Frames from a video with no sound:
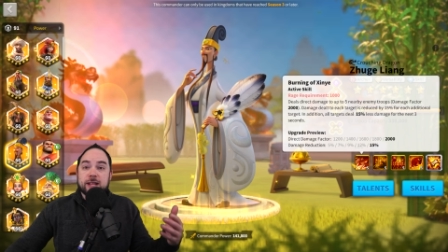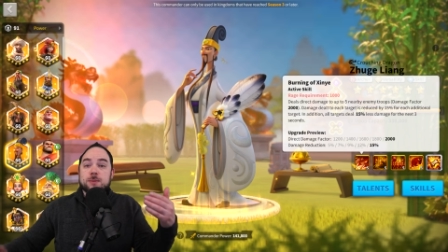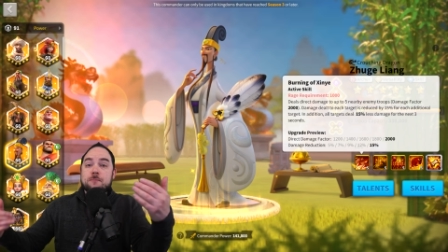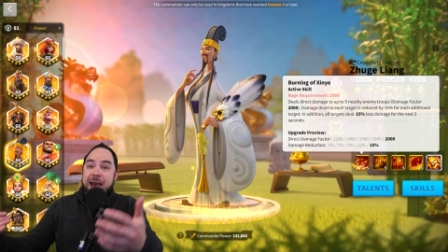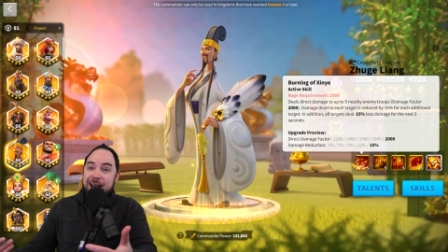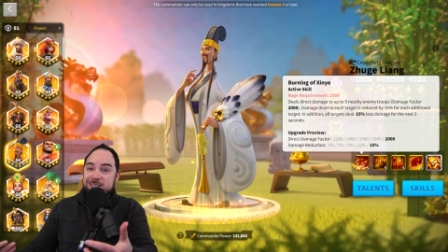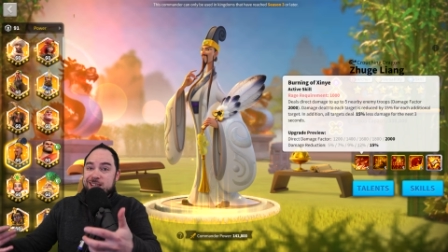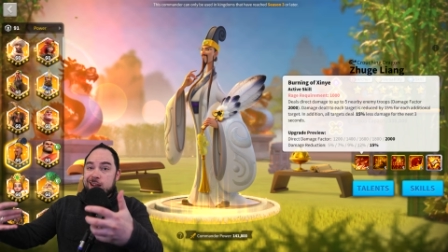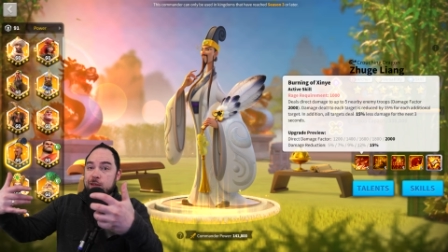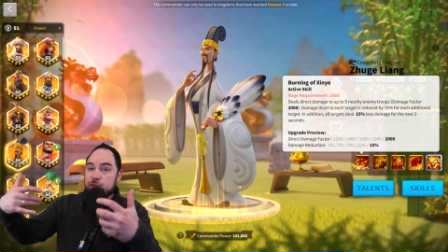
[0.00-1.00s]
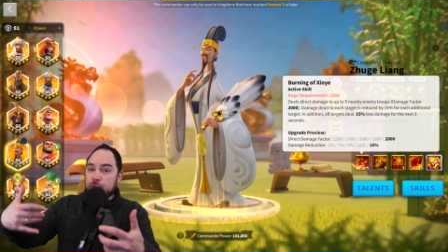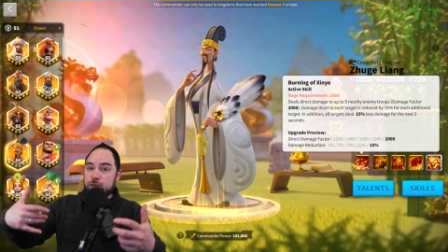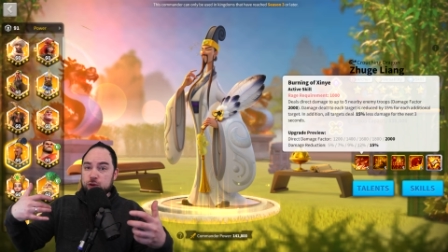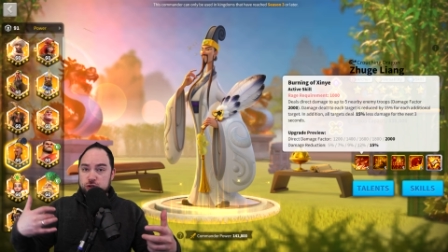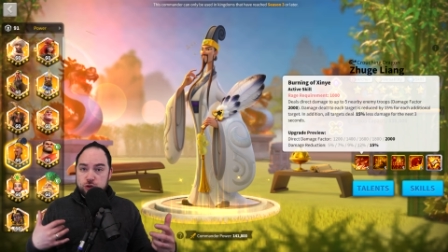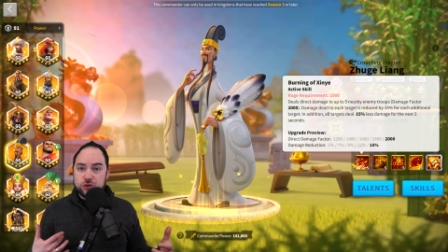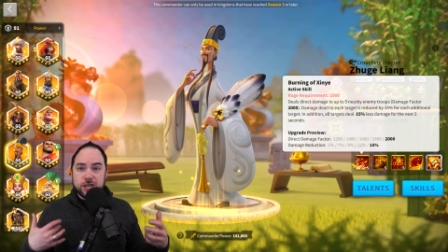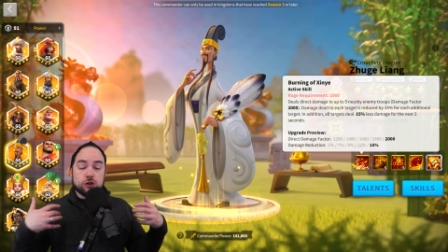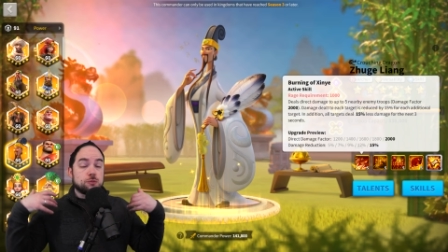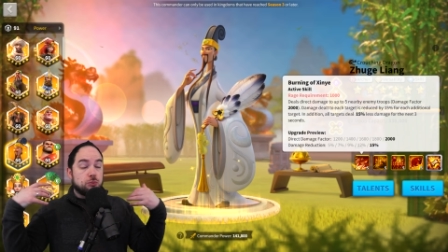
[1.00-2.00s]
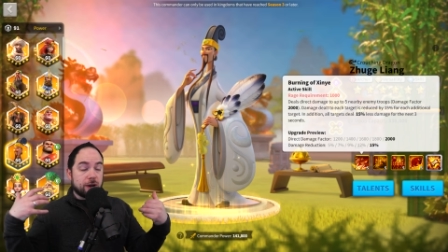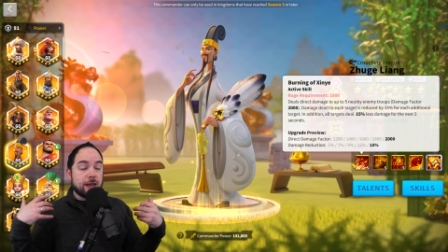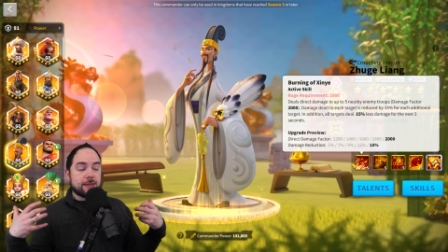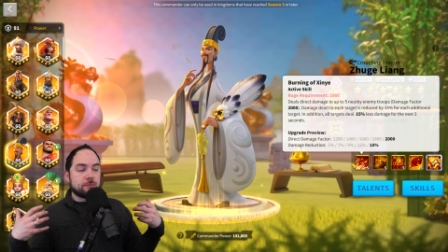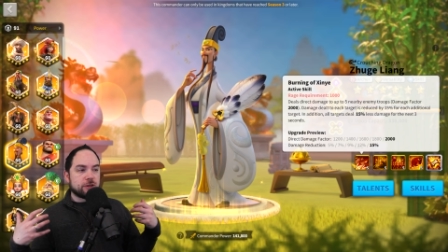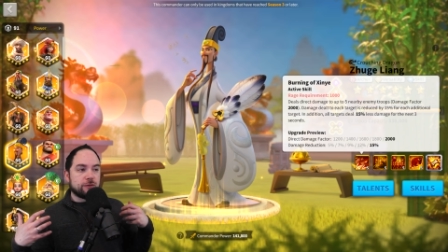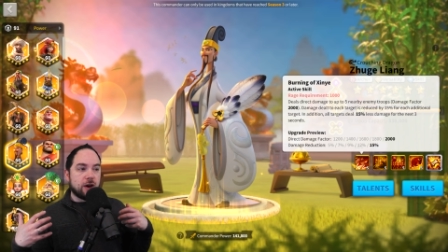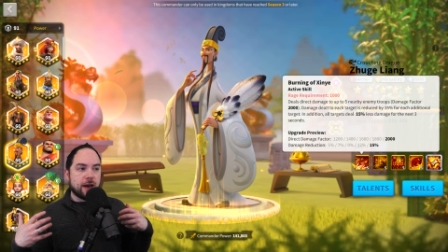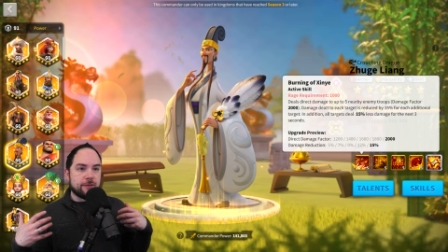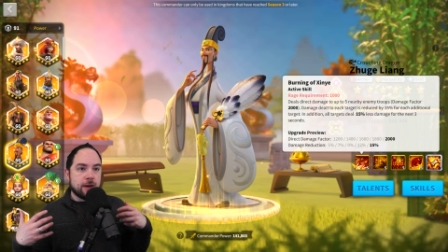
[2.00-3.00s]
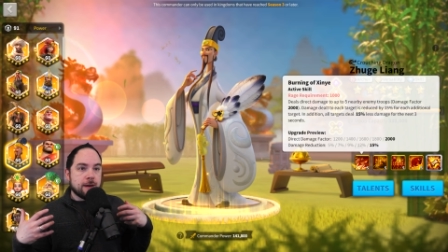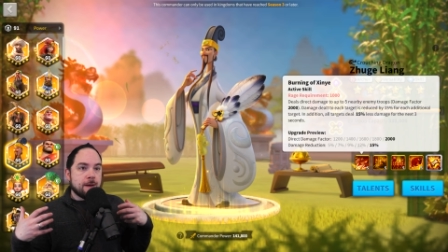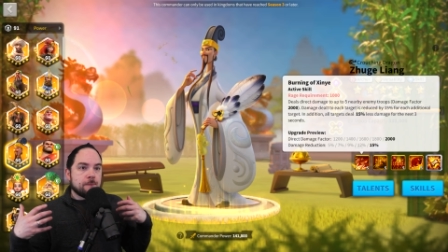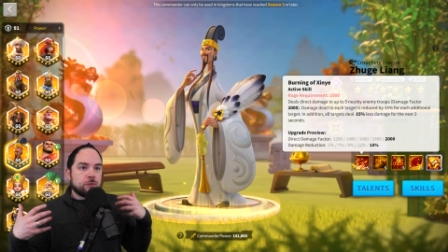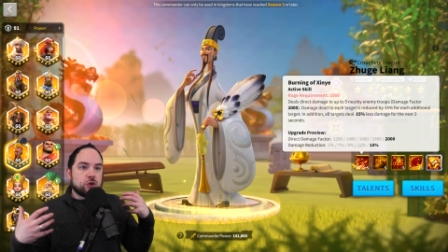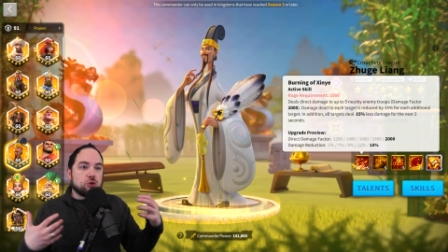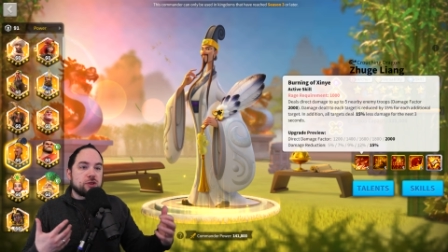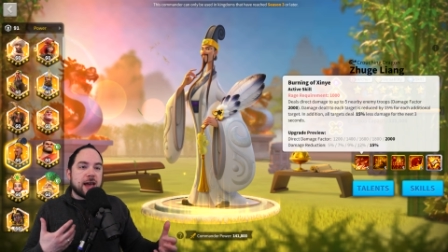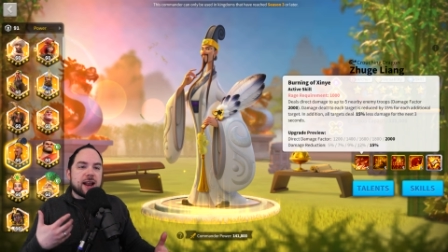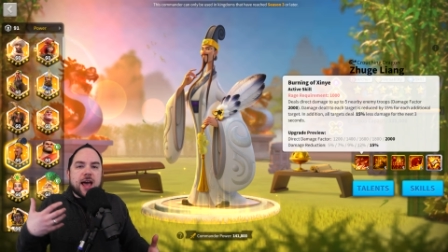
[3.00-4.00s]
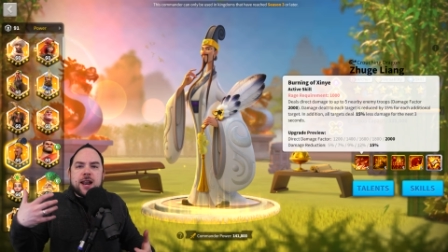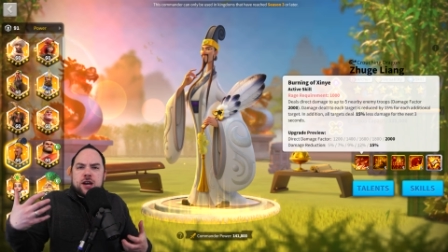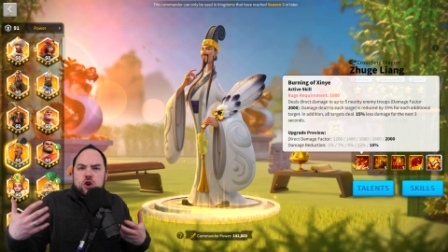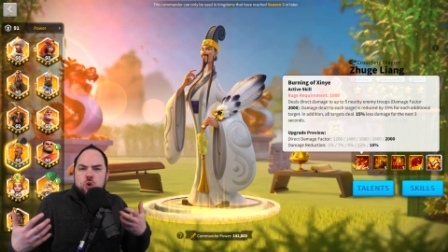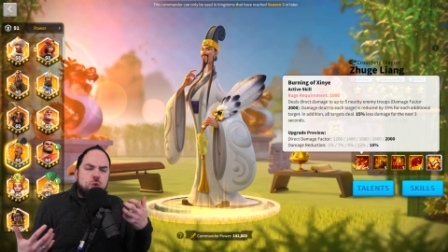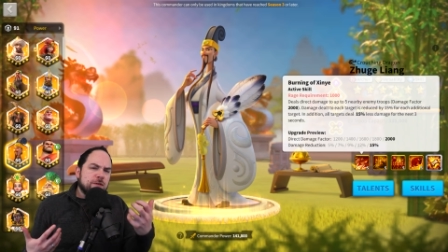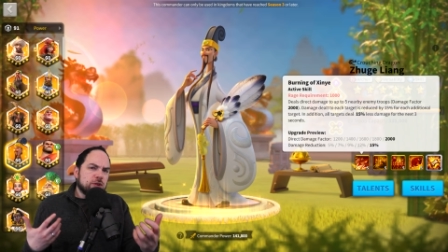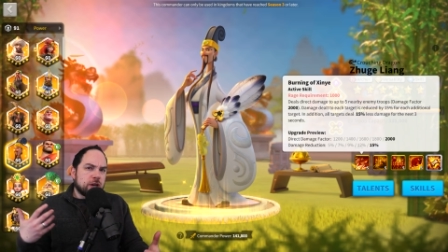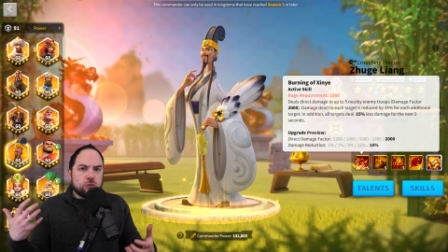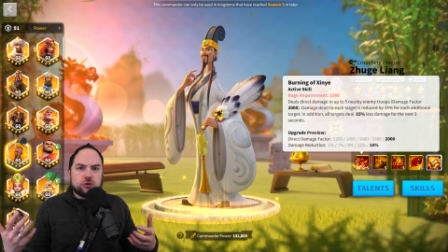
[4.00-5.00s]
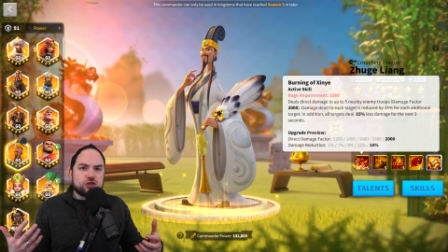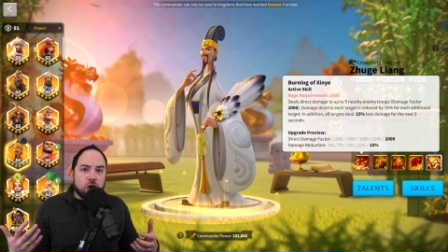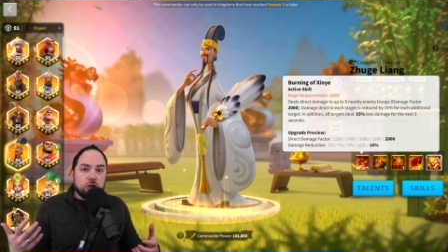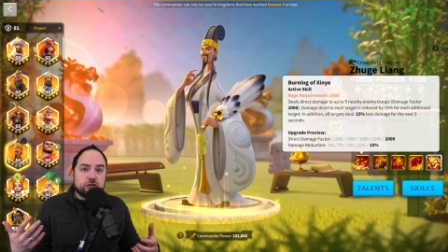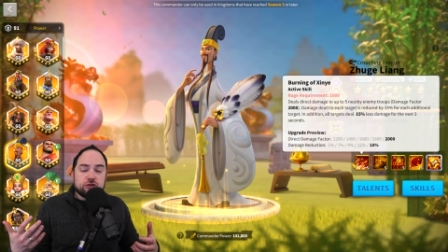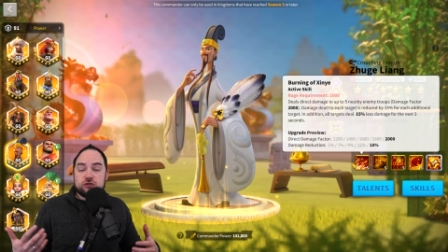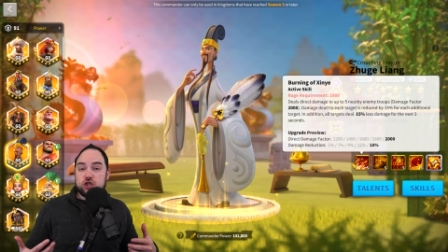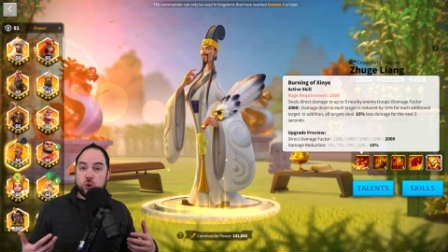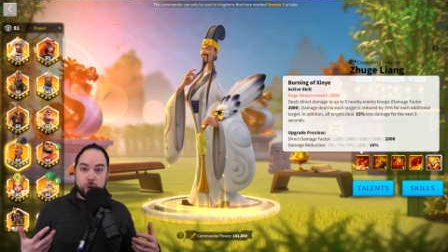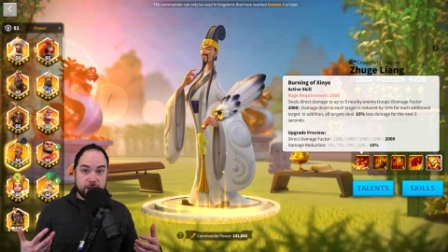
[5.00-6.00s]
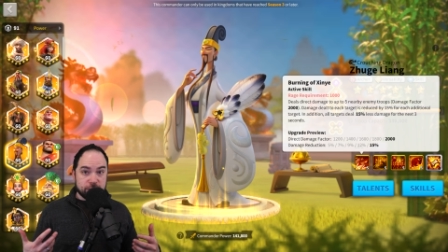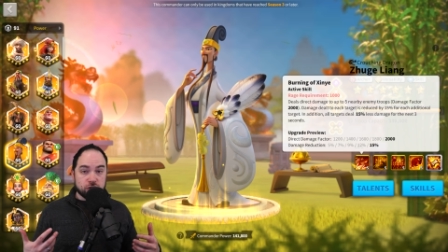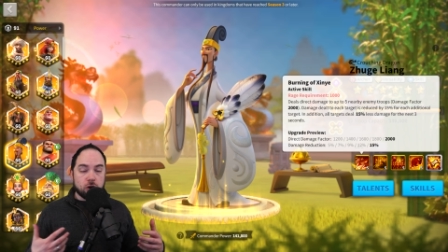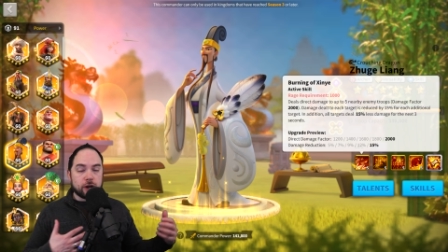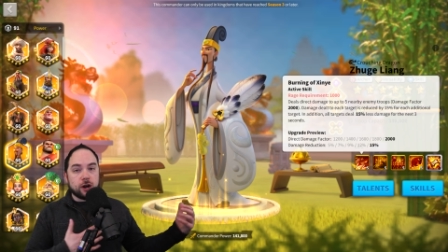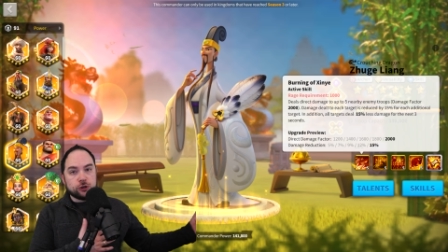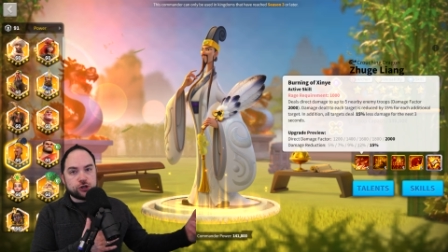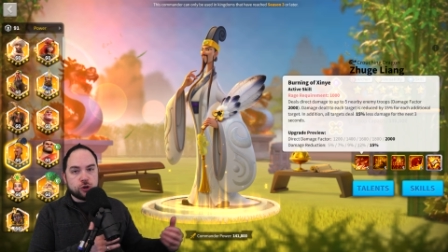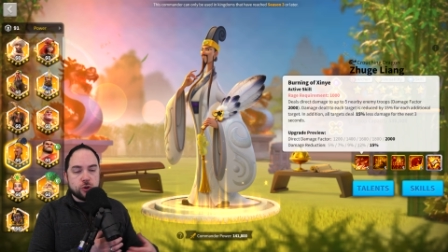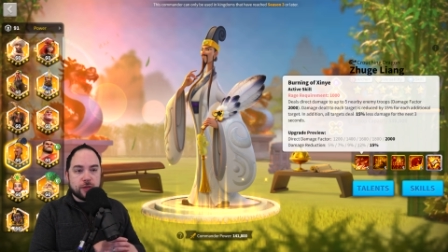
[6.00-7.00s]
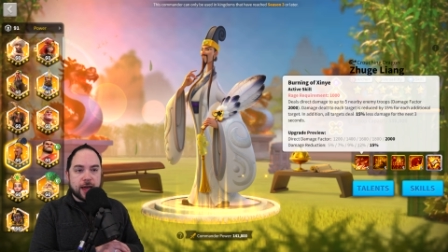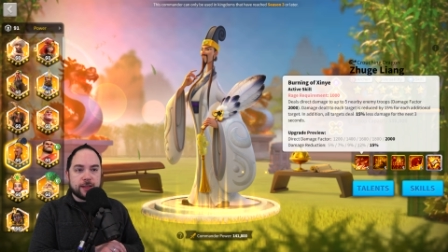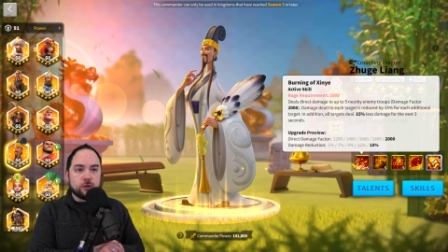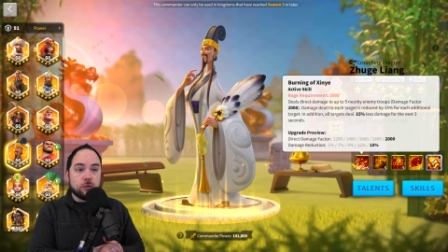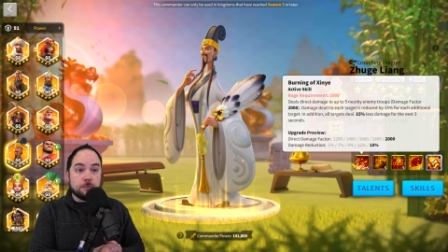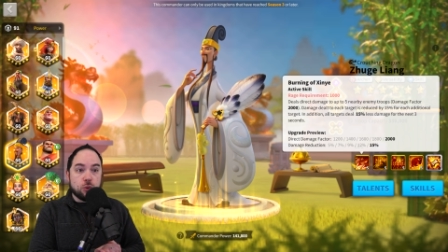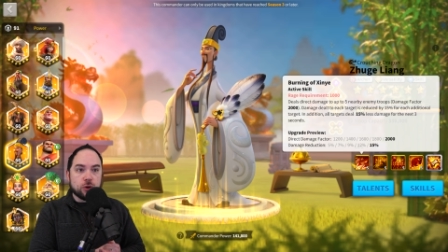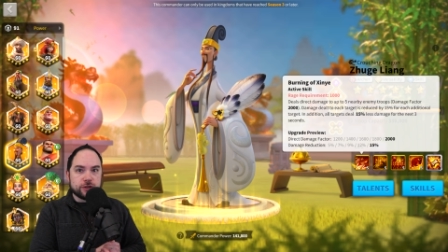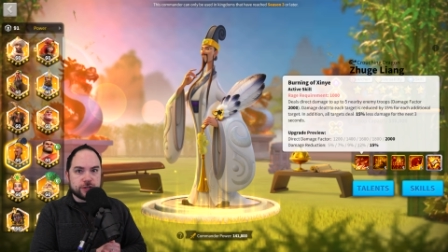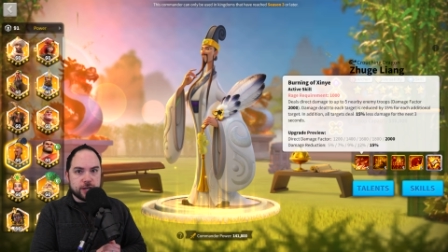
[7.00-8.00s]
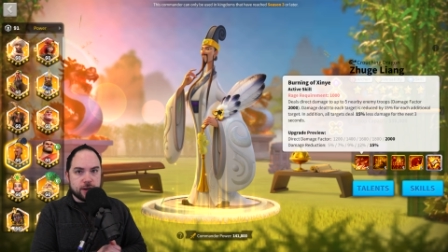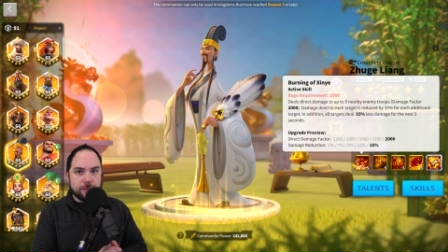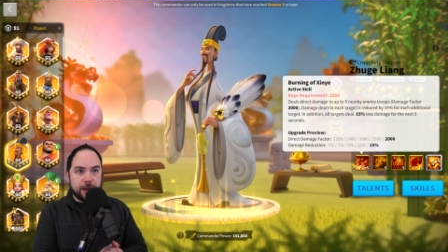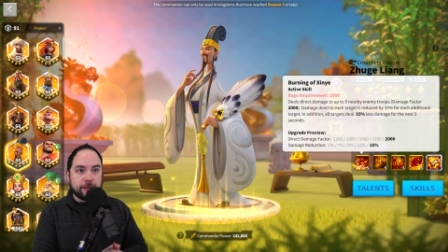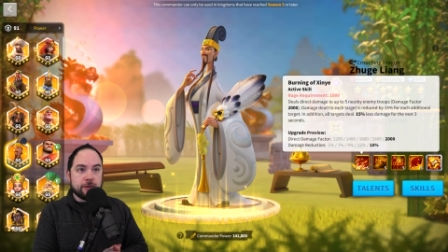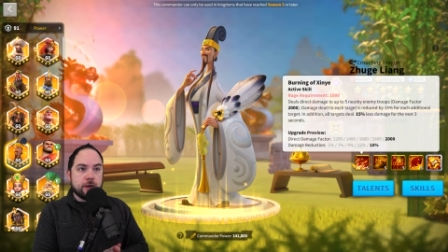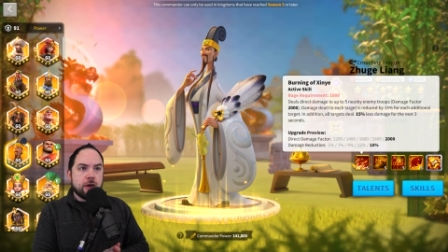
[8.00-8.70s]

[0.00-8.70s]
that's maxing the first two skills, bringing them to 5, you'd get an equivalent result to an Esong. And I'll show you that in the reports in a minute.